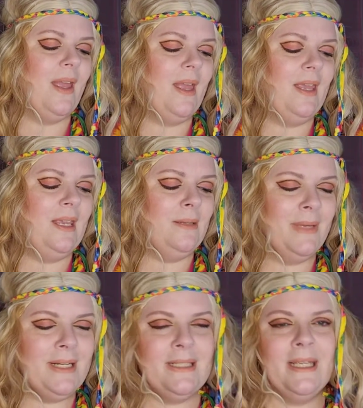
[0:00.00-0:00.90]
he
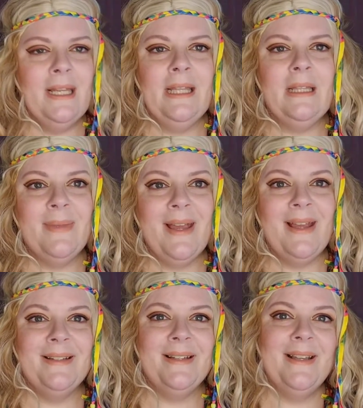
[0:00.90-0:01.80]
admitted to killing the
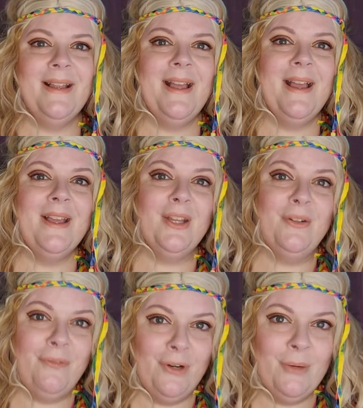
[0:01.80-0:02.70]
men,
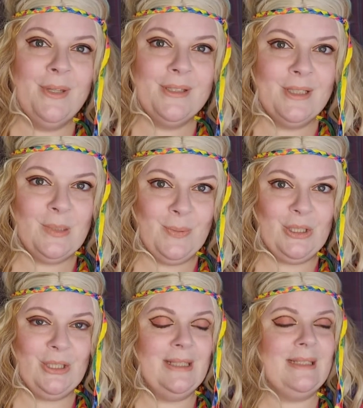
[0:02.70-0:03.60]
confirmed the
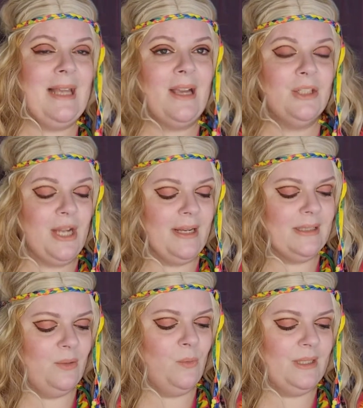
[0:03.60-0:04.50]
suspicion that Doc
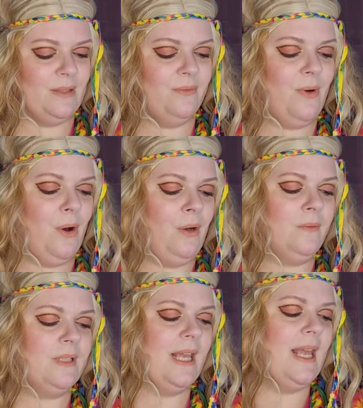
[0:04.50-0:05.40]
Jackson was
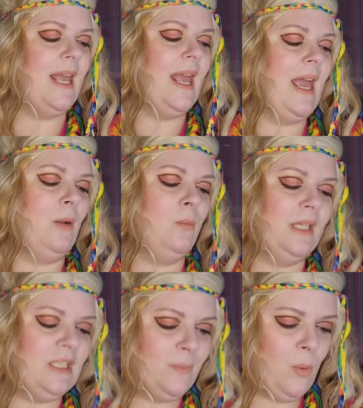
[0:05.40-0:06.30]
involved, at
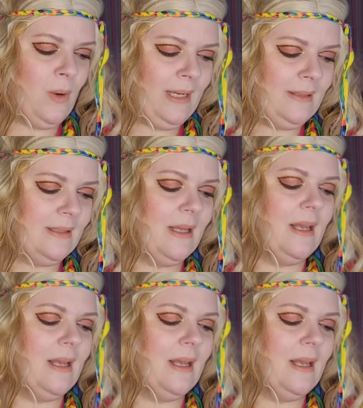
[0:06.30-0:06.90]
which point